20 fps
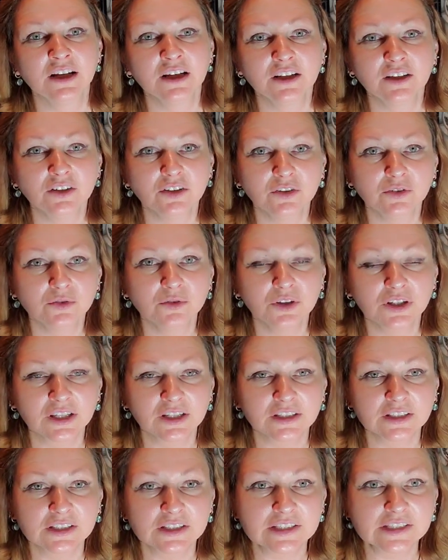you
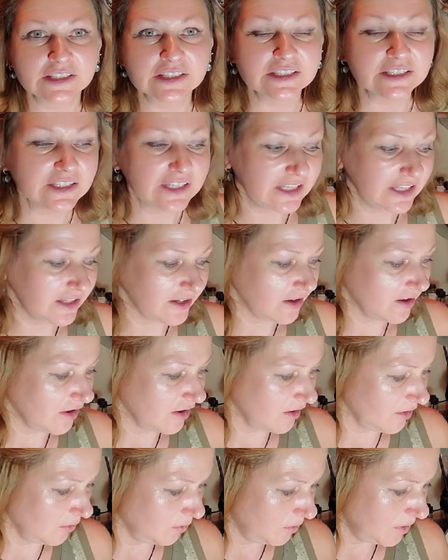can see
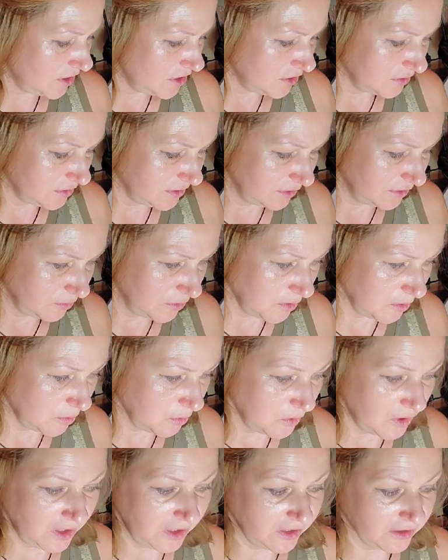which one will
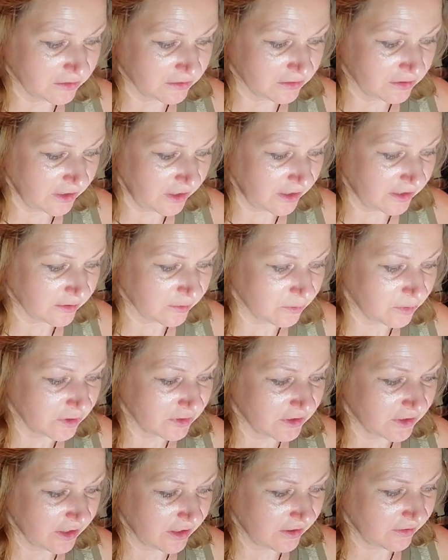win and
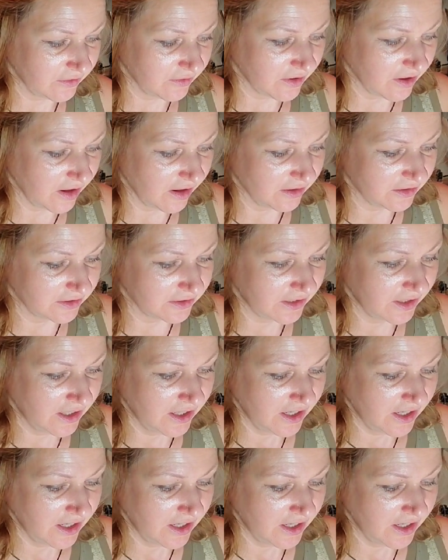what kind of color